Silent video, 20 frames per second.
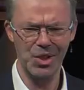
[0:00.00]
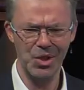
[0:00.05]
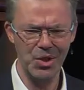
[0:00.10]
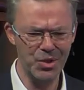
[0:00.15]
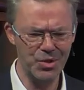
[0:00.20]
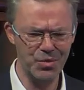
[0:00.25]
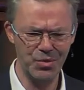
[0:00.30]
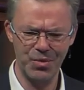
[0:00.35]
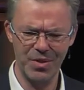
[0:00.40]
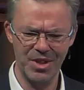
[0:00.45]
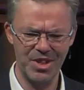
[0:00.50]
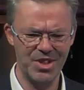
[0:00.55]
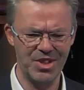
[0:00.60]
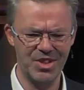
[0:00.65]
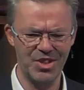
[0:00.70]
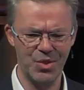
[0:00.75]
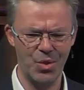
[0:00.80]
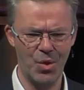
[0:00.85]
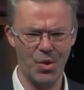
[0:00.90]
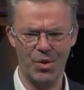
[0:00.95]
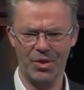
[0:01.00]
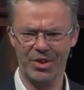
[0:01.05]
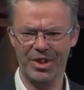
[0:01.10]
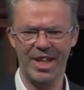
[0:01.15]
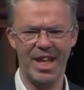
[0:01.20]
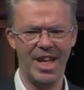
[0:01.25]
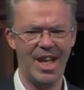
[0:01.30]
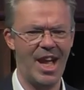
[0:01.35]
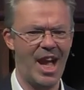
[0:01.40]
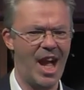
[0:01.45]
lot of questions on
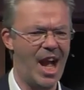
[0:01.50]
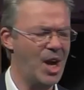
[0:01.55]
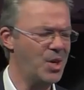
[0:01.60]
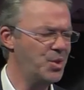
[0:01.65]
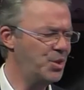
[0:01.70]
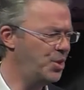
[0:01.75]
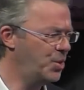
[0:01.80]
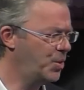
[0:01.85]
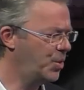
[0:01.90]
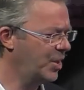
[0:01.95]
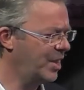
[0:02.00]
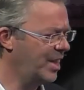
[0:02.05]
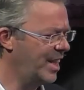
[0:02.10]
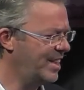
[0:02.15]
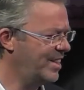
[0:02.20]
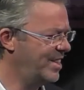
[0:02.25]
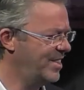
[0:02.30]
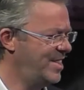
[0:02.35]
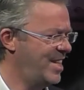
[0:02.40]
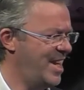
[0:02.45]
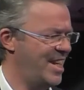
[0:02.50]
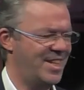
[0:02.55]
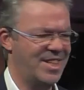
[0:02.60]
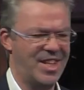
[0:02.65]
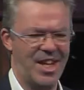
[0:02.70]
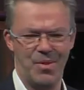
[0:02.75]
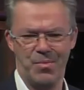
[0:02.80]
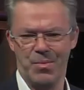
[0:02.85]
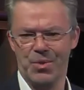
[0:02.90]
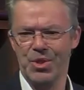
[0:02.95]
how do you collect the
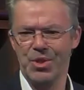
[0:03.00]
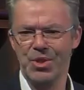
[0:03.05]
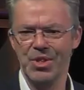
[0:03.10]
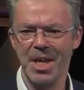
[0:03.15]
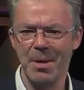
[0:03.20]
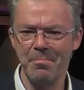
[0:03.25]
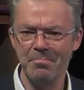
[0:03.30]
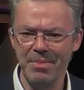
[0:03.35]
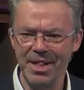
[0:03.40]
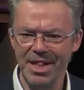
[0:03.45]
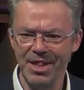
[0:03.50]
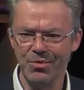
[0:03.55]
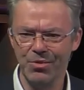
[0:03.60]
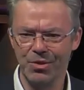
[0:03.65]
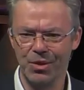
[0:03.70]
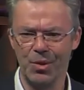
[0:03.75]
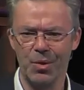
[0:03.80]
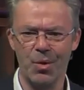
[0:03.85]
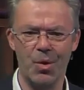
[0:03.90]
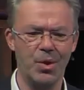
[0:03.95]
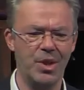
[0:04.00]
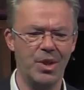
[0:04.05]
data and what does that mean for our